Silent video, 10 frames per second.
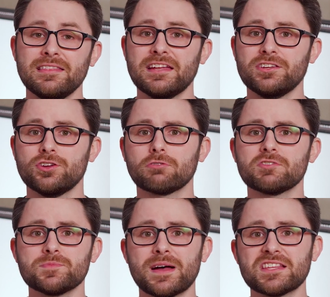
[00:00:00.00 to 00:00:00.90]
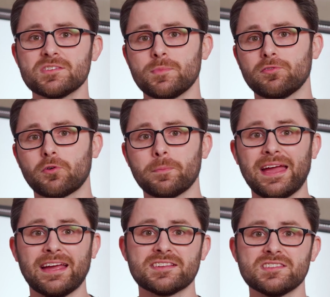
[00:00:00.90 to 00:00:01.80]
then you're responsible for
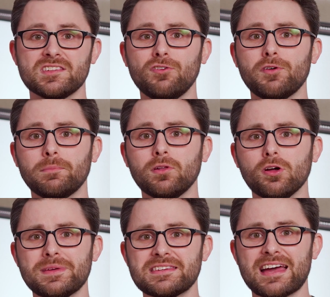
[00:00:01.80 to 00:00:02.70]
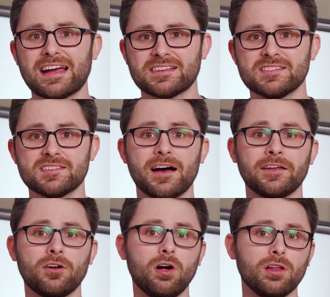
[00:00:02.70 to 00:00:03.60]
paying self-employment taxes
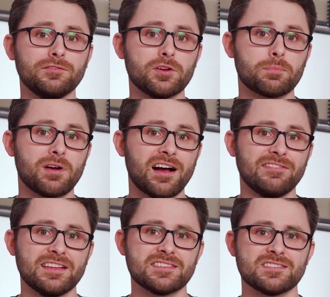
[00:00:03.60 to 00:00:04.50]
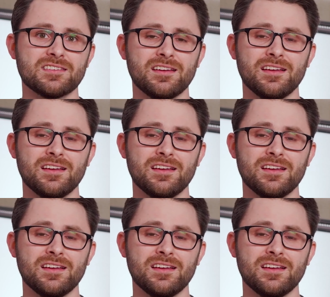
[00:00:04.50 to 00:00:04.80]
on all of your profits.